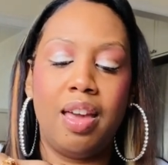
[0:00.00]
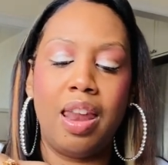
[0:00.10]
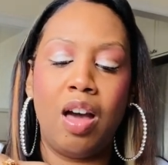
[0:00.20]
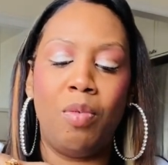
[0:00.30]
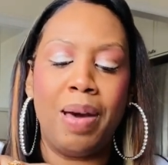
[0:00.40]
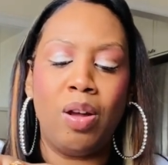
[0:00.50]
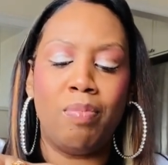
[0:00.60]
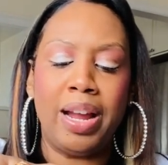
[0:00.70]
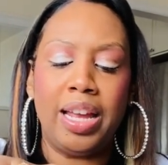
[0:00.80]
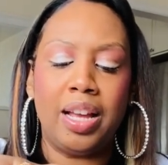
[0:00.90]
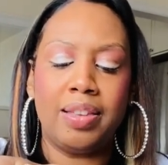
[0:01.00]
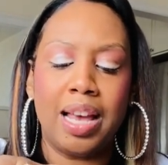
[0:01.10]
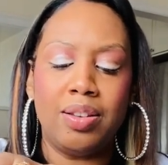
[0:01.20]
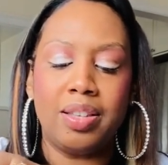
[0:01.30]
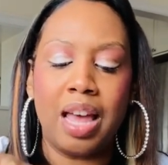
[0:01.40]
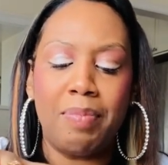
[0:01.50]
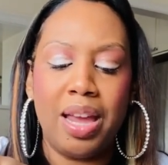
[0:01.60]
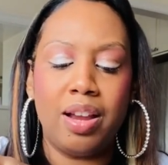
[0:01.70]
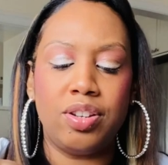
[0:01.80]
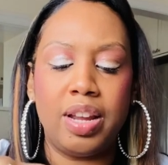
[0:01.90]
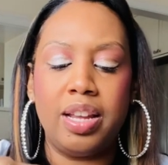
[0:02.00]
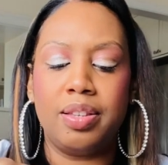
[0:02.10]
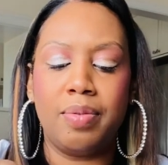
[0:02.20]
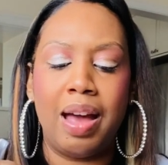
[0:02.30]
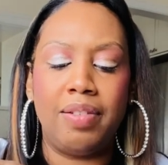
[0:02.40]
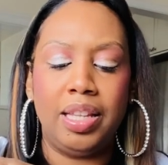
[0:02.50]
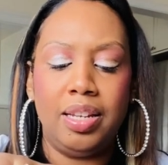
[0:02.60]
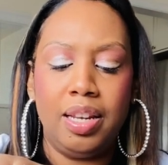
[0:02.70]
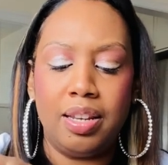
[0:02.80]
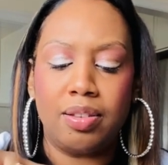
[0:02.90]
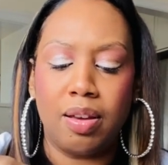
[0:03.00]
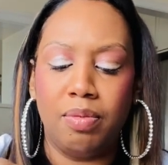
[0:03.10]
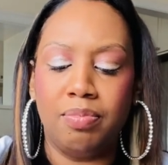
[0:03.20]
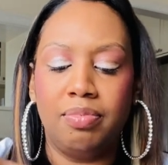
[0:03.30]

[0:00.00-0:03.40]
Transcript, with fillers: And I hope I don't break it because I just got my hair straightened, so I really need this comb.